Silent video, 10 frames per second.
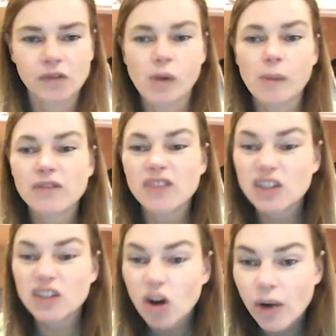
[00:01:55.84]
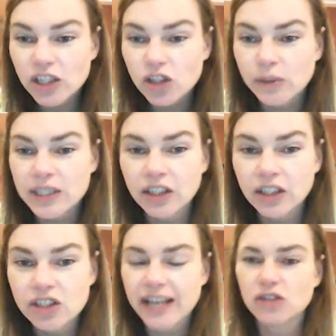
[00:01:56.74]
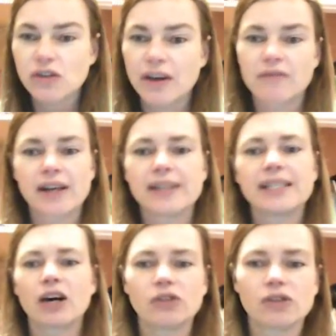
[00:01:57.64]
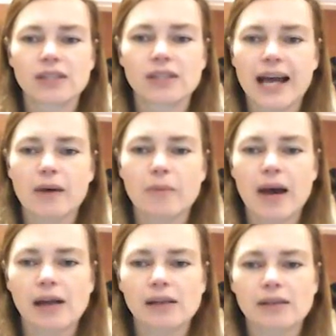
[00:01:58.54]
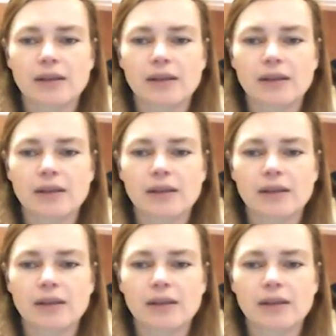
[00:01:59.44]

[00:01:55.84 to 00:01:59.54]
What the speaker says: Remember, if you're not quite sure what it looks like, try and find it on your sound mat.